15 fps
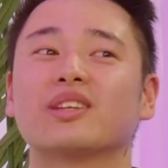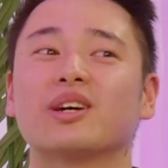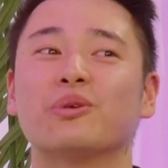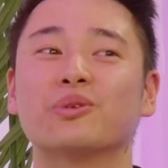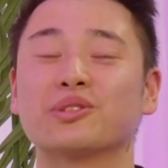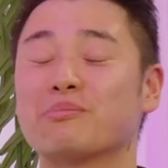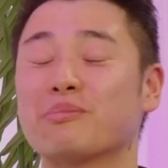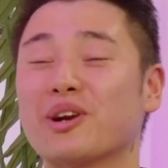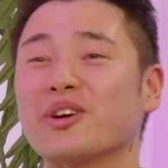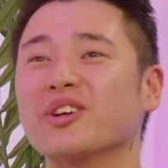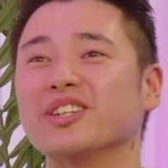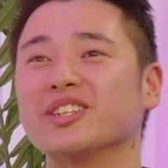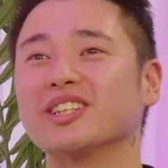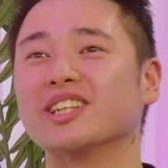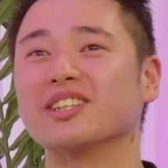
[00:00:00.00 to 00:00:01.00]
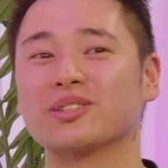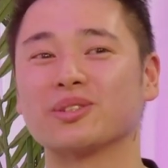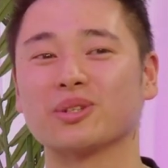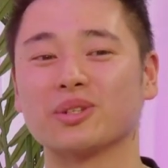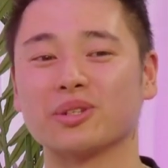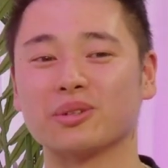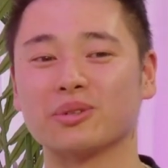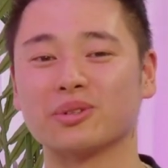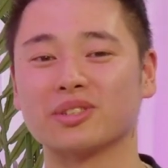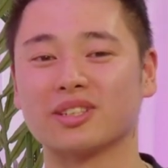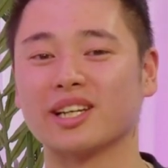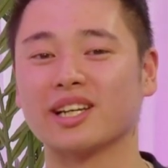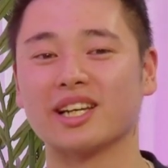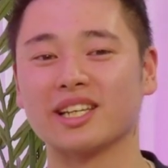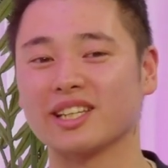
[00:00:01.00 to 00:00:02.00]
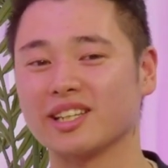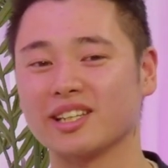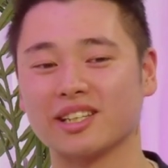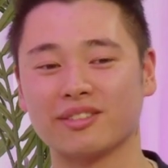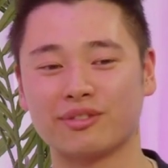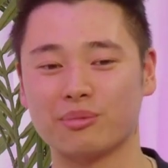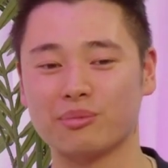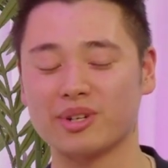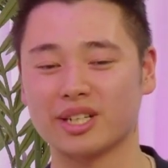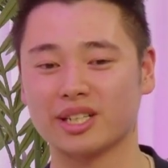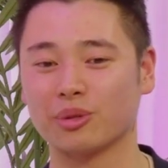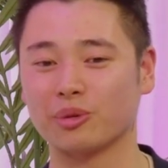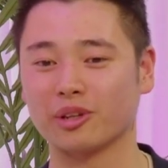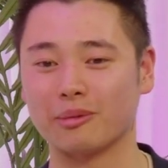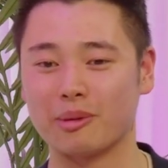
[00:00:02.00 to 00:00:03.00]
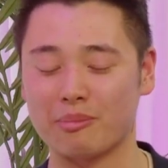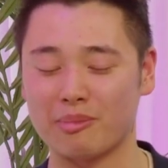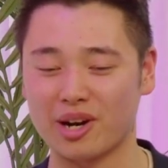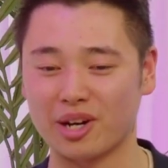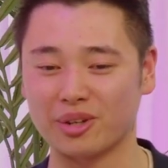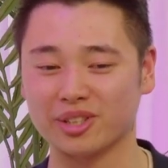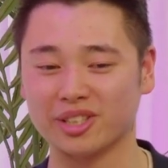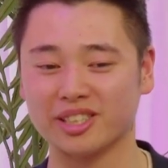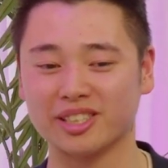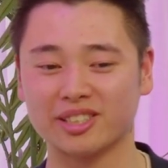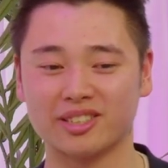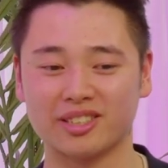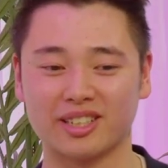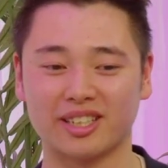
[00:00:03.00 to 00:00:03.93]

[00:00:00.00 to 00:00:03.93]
wasn't married yet, so it was like a year from now we're gonna be married.